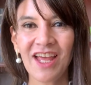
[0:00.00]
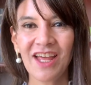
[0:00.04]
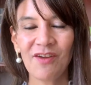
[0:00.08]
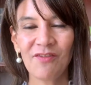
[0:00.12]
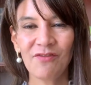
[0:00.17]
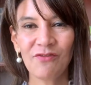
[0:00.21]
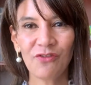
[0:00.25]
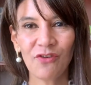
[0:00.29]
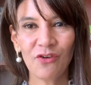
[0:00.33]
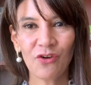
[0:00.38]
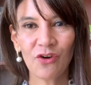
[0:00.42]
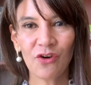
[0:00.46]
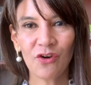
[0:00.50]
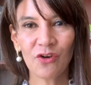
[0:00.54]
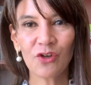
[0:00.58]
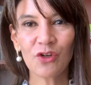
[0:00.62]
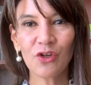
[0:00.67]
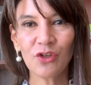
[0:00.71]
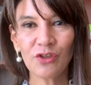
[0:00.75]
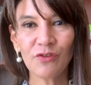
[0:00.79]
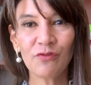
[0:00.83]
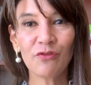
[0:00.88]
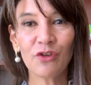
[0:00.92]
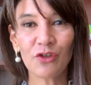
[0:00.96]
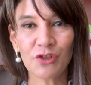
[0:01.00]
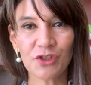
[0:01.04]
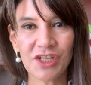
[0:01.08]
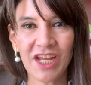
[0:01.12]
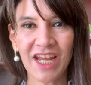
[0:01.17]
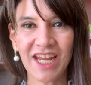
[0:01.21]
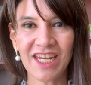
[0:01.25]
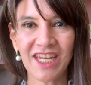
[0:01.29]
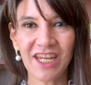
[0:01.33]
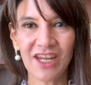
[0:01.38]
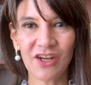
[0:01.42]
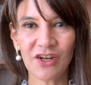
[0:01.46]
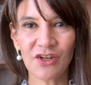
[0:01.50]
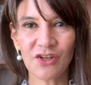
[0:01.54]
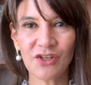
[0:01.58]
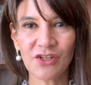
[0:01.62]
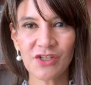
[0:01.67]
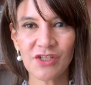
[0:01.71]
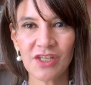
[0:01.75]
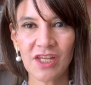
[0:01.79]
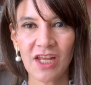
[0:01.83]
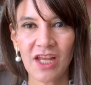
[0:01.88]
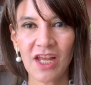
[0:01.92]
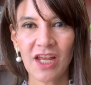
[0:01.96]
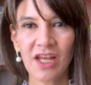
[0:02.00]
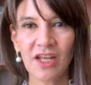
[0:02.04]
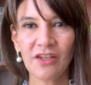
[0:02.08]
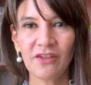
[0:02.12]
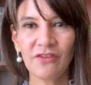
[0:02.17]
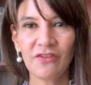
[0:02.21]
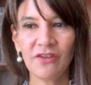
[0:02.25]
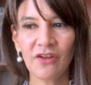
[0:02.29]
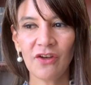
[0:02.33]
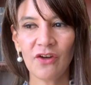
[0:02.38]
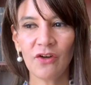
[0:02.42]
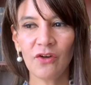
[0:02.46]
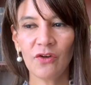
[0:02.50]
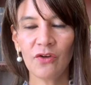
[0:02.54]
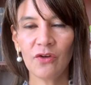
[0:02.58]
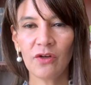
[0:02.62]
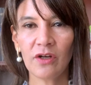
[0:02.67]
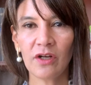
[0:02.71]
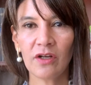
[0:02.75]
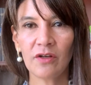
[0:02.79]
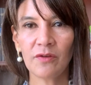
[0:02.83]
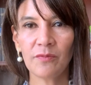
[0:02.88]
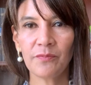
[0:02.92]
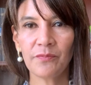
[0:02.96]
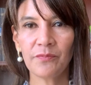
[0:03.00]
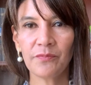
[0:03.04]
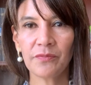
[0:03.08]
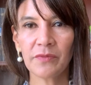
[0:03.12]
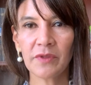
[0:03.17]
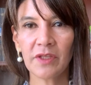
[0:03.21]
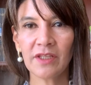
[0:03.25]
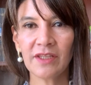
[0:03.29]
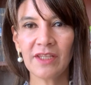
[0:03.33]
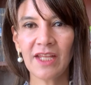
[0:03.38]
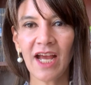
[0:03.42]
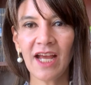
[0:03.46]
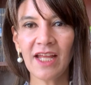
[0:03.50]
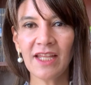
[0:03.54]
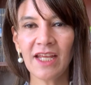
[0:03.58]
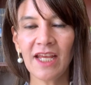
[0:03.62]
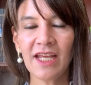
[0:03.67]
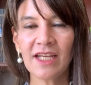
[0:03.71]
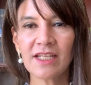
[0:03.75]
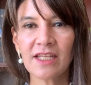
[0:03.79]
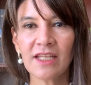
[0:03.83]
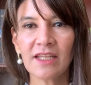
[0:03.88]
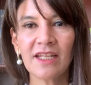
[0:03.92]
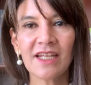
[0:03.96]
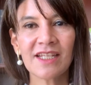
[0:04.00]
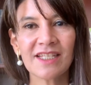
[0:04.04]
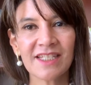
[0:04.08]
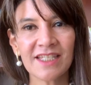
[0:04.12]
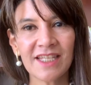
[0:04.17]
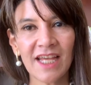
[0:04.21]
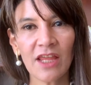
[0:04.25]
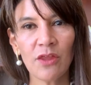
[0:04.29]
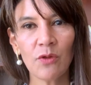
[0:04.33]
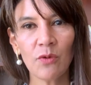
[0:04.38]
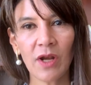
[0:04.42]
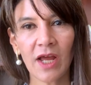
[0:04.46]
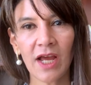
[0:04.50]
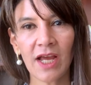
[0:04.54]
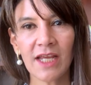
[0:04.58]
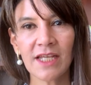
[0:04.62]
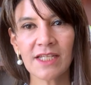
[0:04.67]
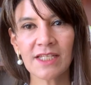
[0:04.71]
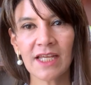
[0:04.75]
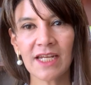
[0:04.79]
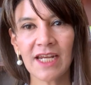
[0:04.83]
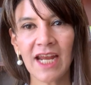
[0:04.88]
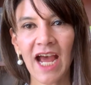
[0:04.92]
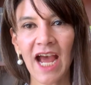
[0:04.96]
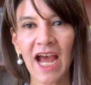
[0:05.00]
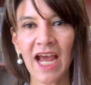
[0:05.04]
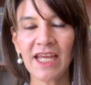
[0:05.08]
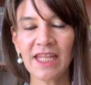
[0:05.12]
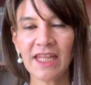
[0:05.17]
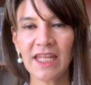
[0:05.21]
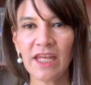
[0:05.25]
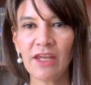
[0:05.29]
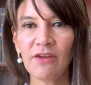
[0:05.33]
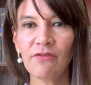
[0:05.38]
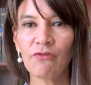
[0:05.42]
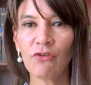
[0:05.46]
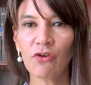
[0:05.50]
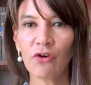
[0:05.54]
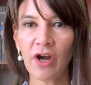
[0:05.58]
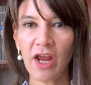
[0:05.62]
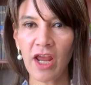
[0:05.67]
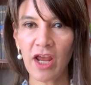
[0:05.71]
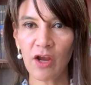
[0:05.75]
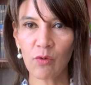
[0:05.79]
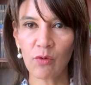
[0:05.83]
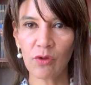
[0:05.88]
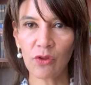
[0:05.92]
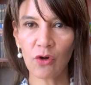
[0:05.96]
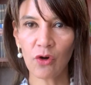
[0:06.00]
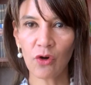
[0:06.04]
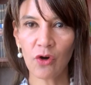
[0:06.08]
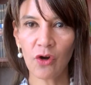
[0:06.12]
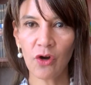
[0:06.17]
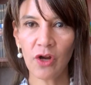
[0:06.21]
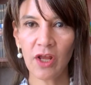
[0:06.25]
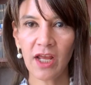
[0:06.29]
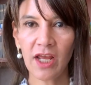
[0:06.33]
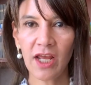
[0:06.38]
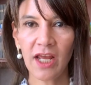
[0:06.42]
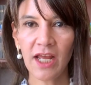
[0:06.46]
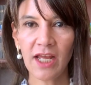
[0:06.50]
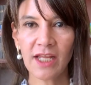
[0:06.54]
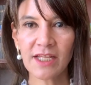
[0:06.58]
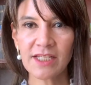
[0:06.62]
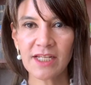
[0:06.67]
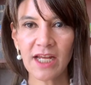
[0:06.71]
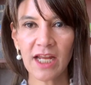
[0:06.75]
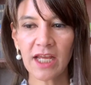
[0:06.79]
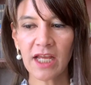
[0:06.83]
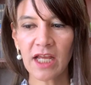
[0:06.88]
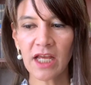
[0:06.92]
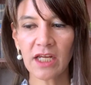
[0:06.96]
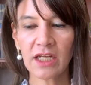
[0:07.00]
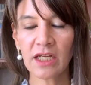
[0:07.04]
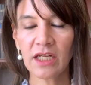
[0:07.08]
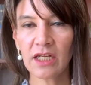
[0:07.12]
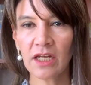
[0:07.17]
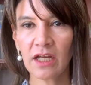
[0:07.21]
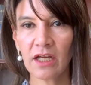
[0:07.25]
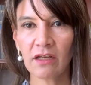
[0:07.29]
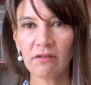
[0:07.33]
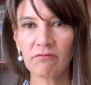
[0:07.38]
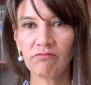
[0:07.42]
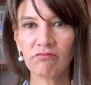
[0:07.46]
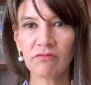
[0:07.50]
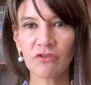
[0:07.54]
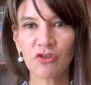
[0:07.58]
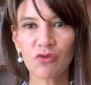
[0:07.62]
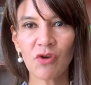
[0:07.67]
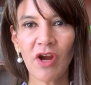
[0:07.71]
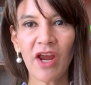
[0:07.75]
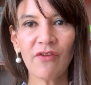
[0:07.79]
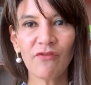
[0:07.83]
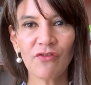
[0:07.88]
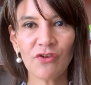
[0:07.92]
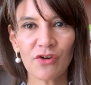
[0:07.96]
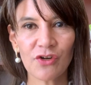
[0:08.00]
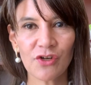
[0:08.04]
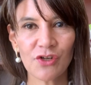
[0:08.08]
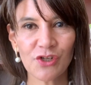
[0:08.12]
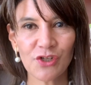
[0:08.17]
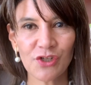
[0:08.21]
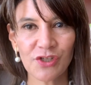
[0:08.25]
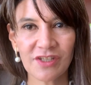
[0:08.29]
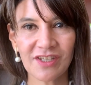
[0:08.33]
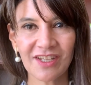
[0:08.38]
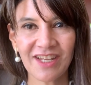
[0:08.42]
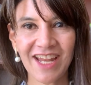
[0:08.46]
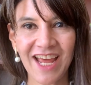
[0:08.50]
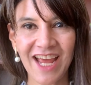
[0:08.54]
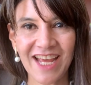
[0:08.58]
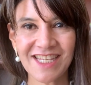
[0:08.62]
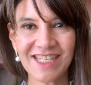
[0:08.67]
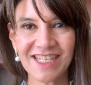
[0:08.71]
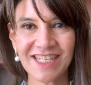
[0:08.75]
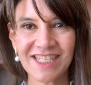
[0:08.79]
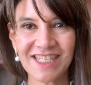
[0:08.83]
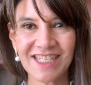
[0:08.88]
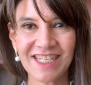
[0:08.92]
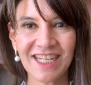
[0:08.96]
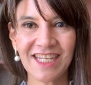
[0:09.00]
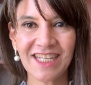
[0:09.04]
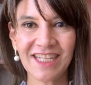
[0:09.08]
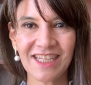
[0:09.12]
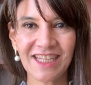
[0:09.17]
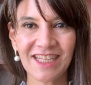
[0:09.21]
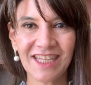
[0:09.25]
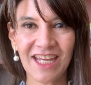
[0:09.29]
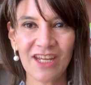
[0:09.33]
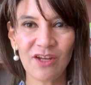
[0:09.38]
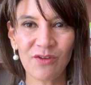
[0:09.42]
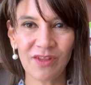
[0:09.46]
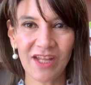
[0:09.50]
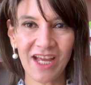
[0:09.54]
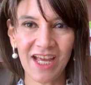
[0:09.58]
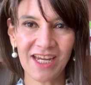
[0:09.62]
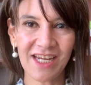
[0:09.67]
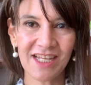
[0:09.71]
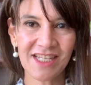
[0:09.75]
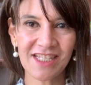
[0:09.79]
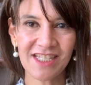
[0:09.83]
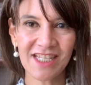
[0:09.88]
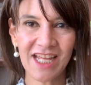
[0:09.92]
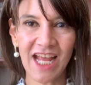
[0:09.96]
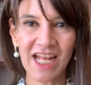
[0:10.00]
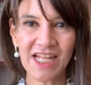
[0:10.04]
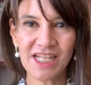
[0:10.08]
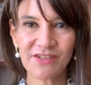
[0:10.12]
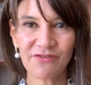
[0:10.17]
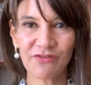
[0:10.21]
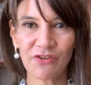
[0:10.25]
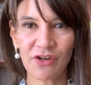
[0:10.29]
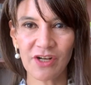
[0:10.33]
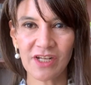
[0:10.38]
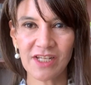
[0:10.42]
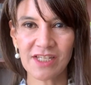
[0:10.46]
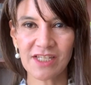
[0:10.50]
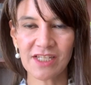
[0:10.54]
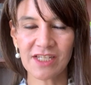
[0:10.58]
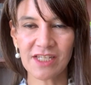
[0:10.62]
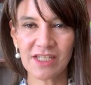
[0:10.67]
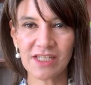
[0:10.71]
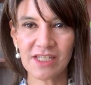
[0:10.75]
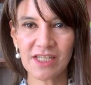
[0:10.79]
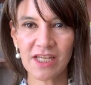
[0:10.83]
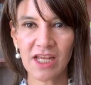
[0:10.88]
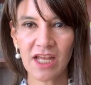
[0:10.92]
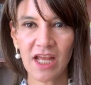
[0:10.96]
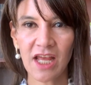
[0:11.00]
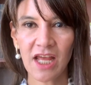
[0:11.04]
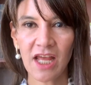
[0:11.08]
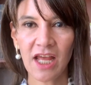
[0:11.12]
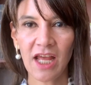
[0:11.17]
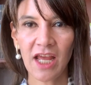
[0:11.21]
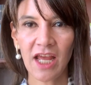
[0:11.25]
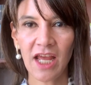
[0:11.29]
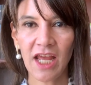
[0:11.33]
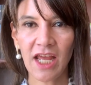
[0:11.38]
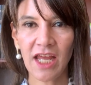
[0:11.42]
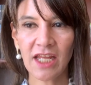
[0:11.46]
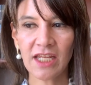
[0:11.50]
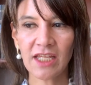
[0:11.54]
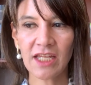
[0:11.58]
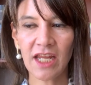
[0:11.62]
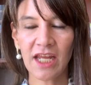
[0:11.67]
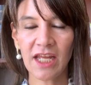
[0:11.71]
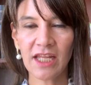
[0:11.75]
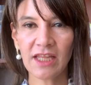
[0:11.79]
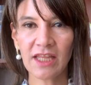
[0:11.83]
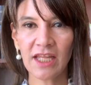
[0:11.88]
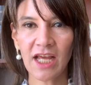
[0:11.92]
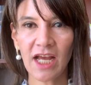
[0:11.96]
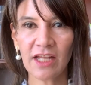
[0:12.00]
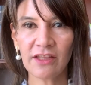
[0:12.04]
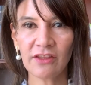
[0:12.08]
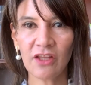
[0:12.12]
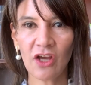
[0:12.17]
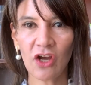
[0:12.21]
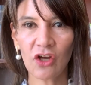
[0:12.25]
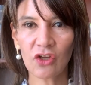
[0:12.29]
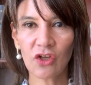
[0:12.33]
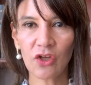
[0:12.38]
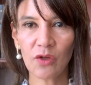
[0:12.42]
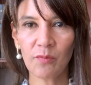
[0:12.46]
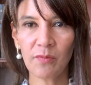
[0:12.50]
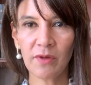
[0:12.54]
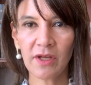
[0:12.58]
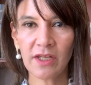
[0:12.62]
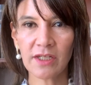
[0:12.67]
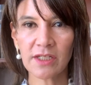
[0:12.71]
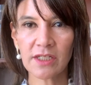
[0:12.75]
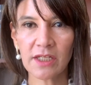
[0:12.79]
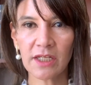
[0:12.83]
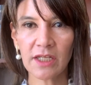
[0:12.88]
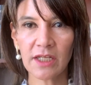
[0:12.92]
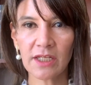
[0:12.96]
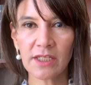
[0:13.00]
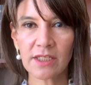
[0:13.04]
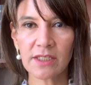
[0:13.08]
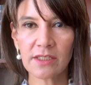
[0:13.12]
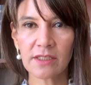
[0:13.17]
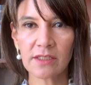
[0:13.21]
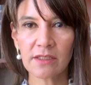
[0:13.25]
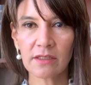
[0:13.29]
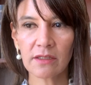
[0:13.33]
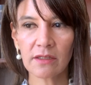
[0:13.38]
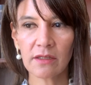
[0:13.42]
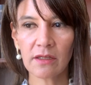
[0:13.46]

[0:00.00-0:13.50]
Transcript: for good for 10 years. So that is, the cédula is an ID for Ecuador. It's like a driver's license in the United States, for instance. And that document is